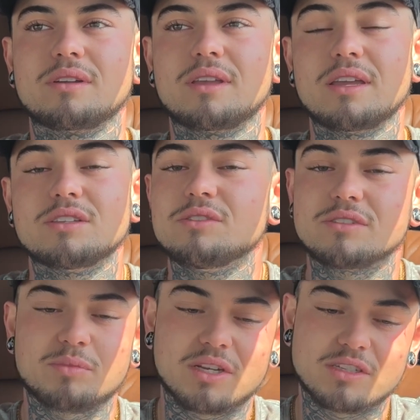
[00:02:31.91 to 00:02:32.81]
get to
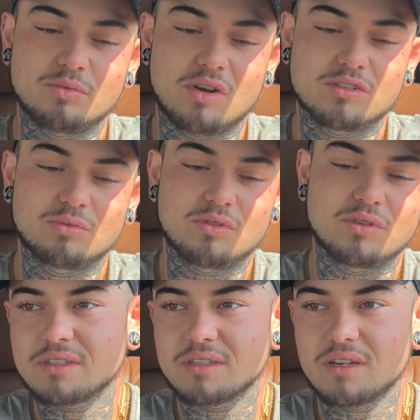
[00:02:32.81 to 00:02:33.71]
as many as possible.
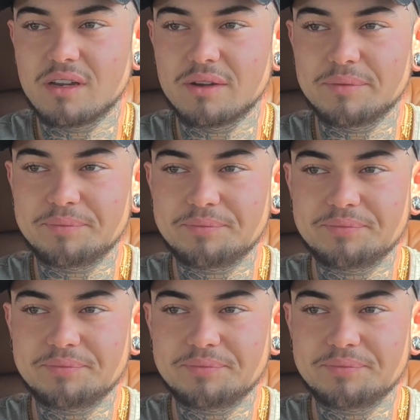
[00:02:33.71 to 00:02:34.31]
Um,